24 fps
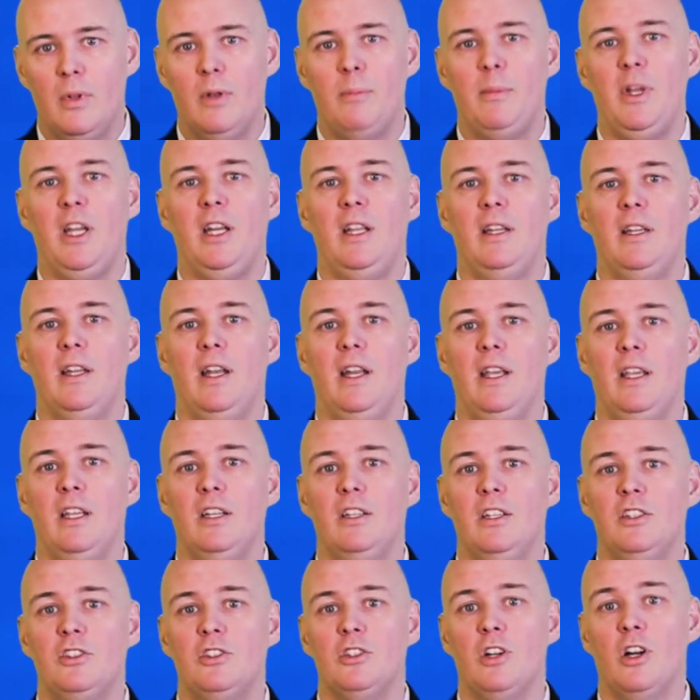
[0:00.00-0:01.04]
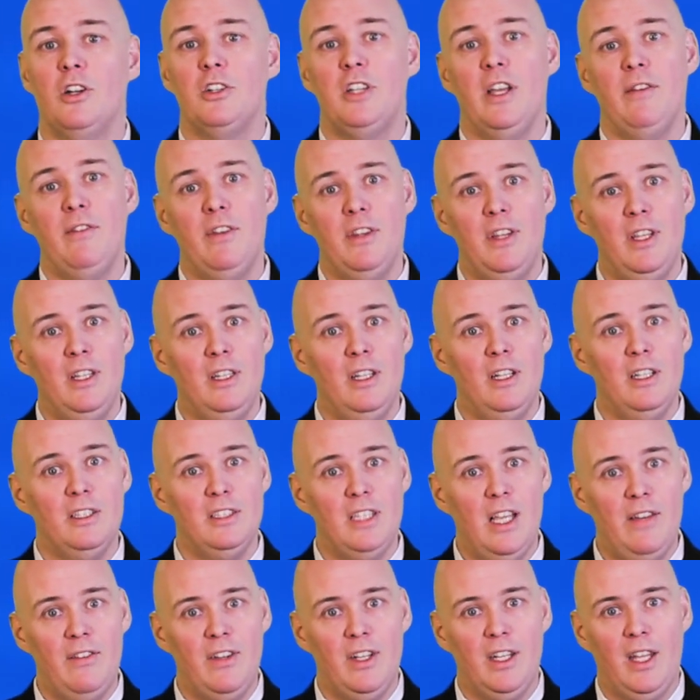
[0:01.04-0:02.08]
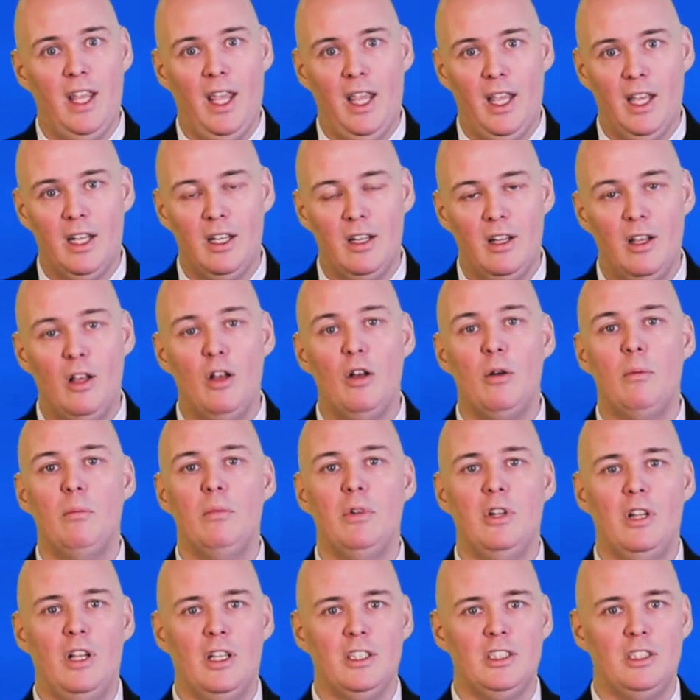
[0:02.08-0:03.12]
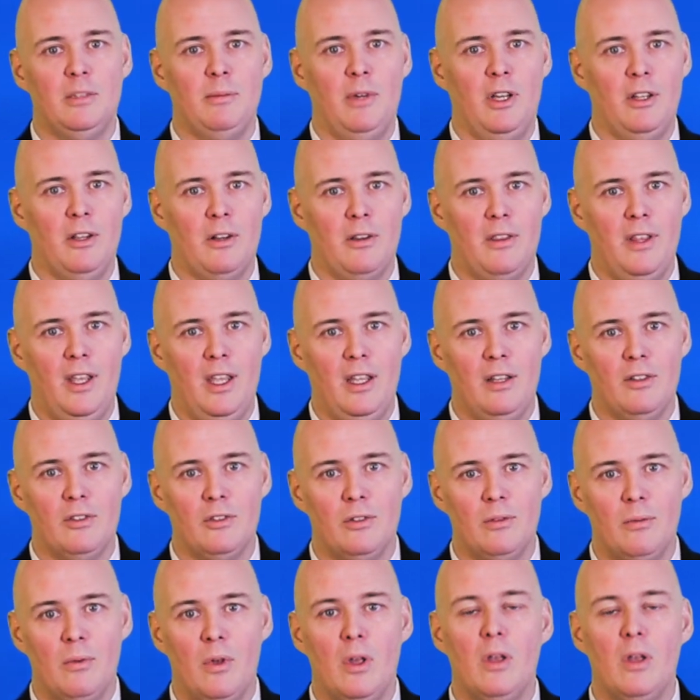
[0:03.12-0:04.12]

meaning that it can discharge everything that a 7 can, plus some other things.